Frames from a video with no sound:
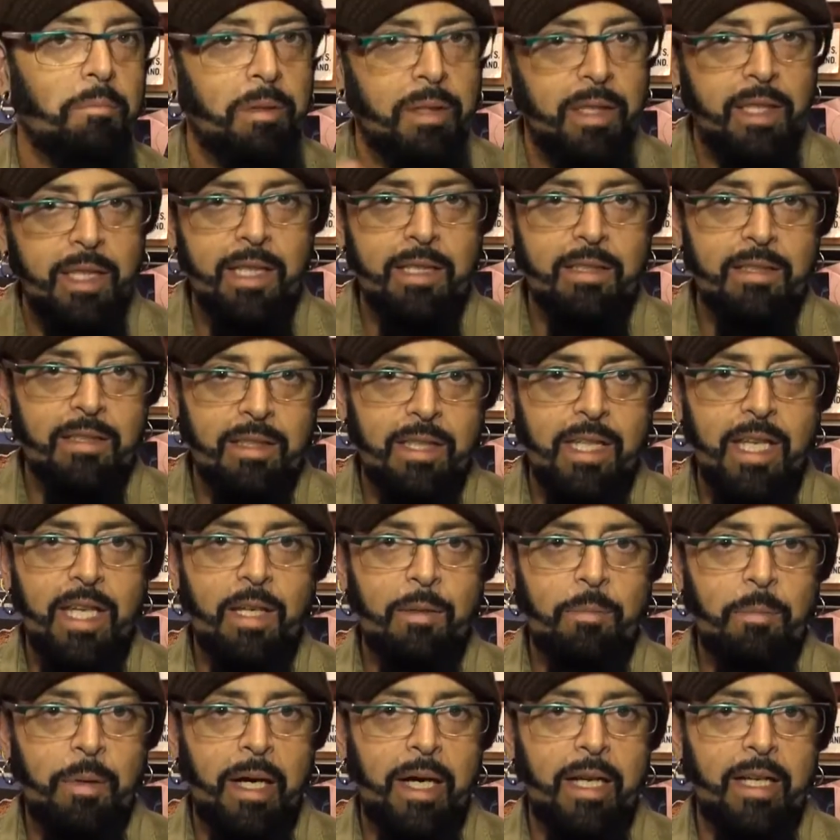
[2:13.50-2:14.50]
Please think
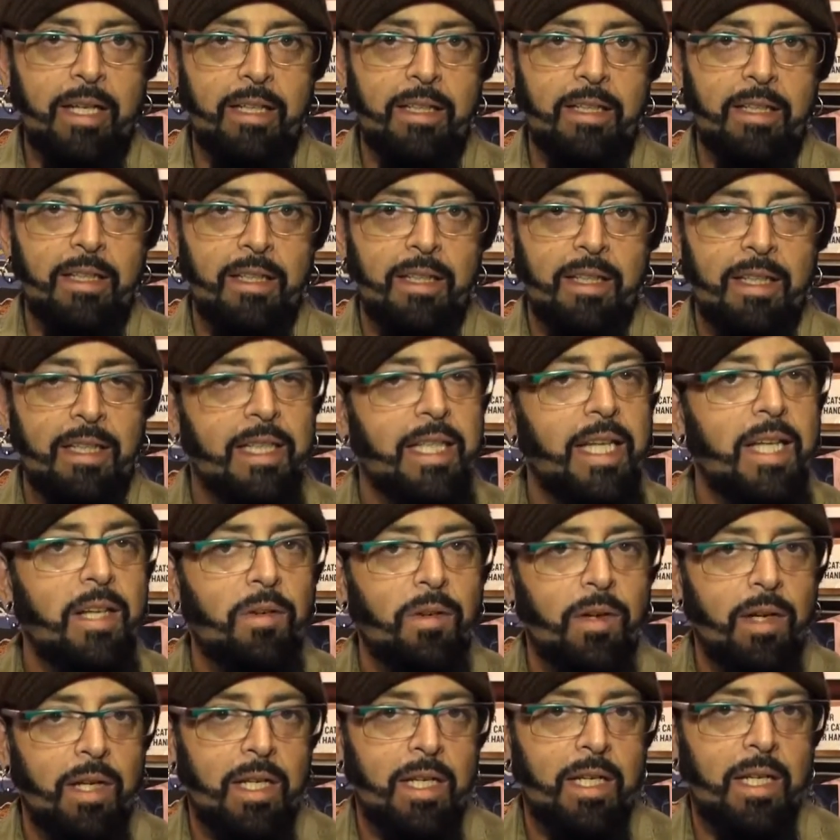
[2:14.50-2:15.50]
about it.
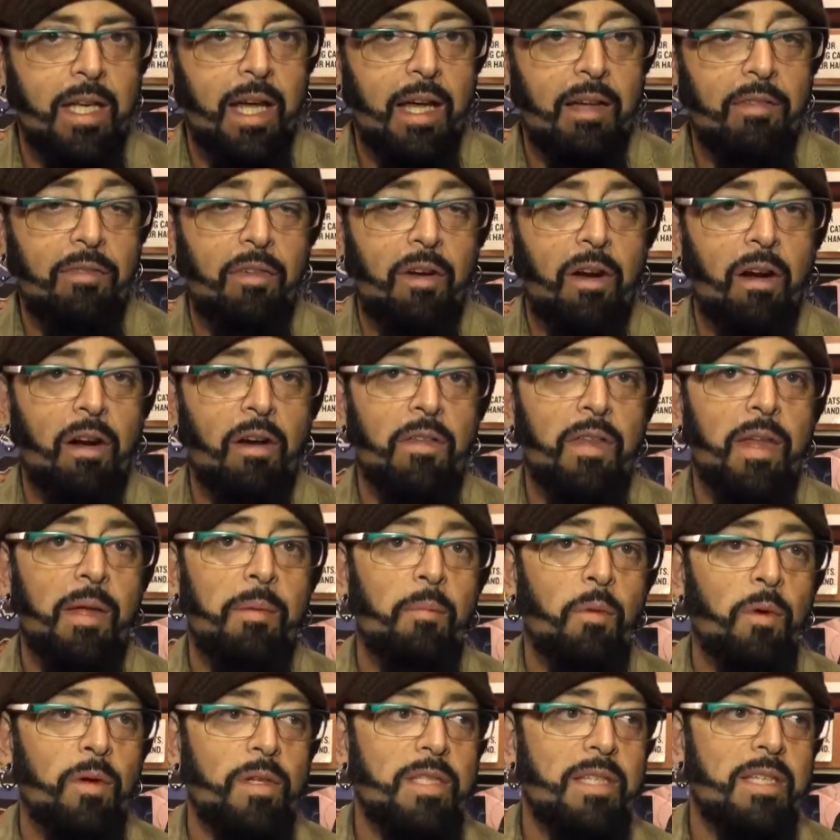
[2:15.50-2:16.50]
Later on in life, are they
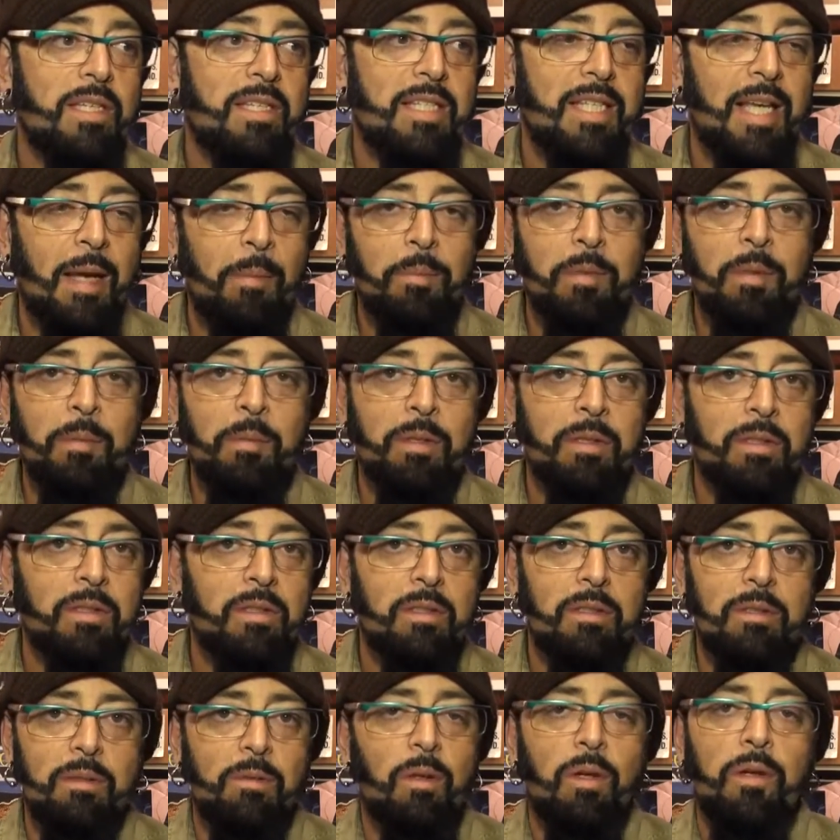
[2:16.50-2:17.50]
more susceptible
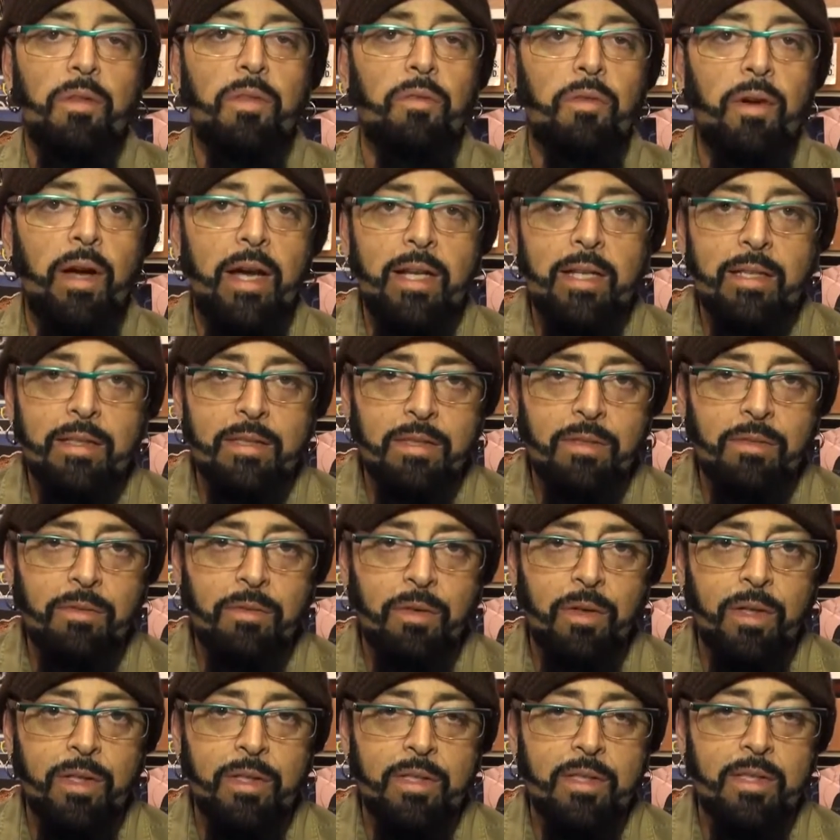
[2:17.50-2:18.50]
to arthritis,
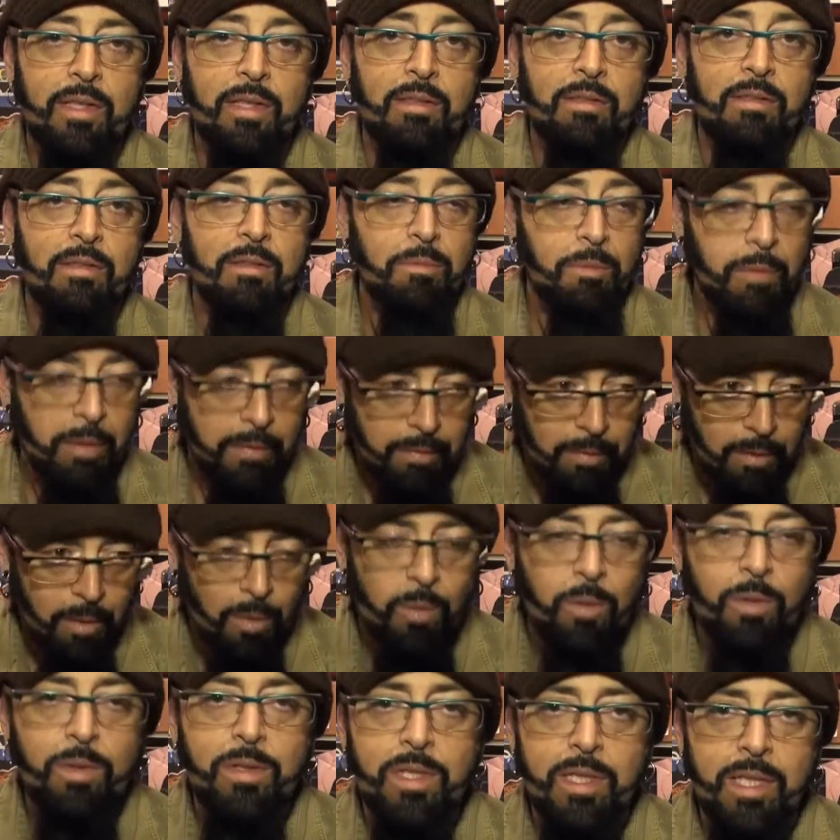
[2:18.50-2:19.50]
for instance? Of
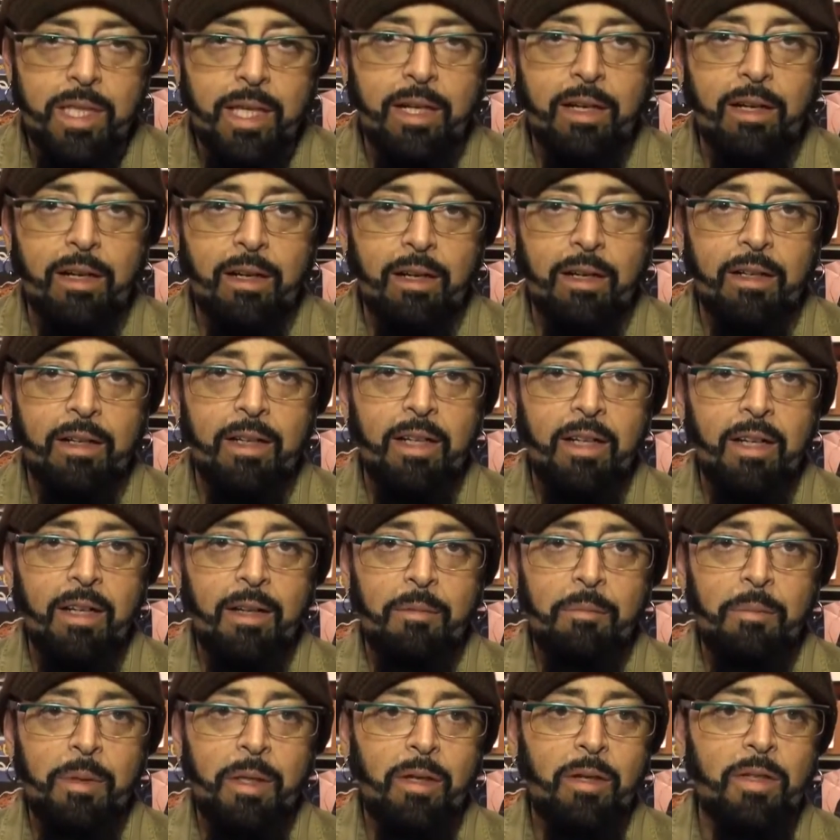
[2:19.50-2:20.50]
course they are,
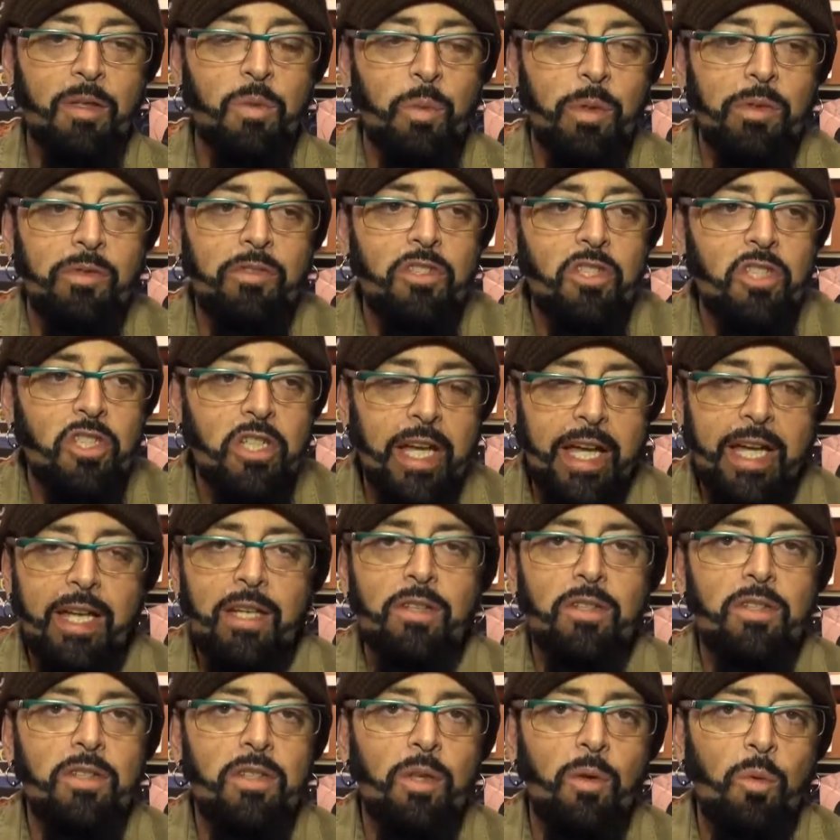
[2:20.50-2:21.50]
because we've
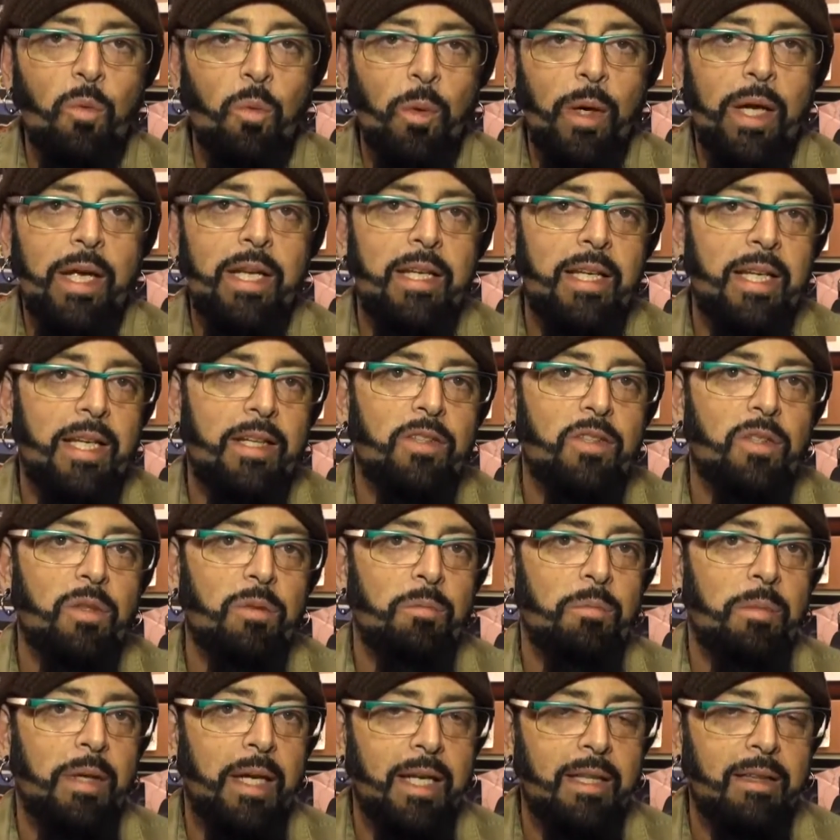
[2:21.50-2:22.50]
changed the way nature
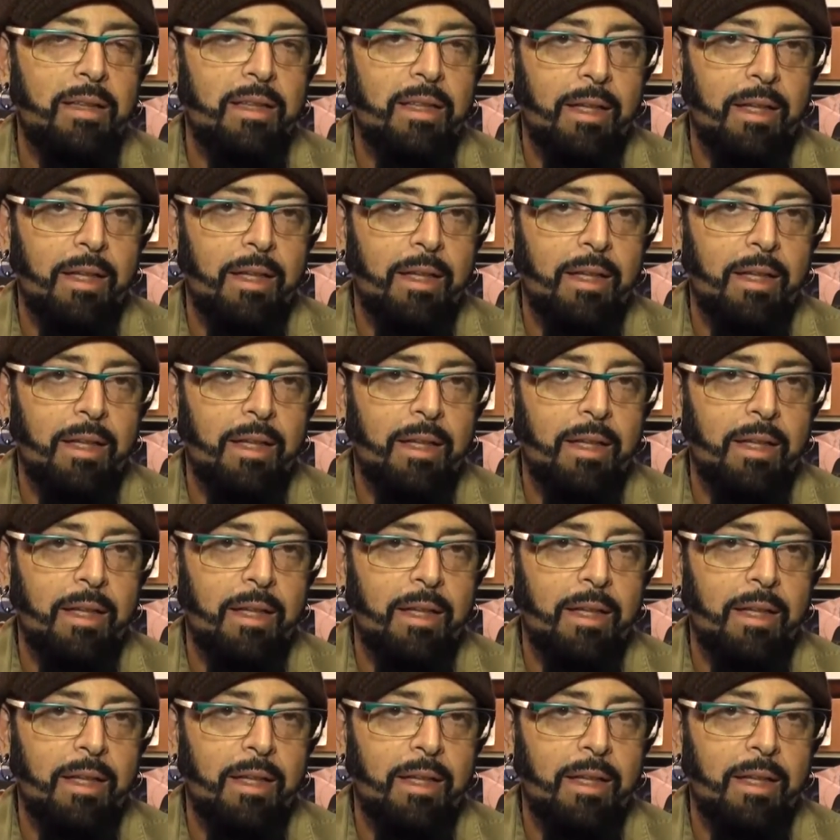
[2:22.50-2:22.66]
made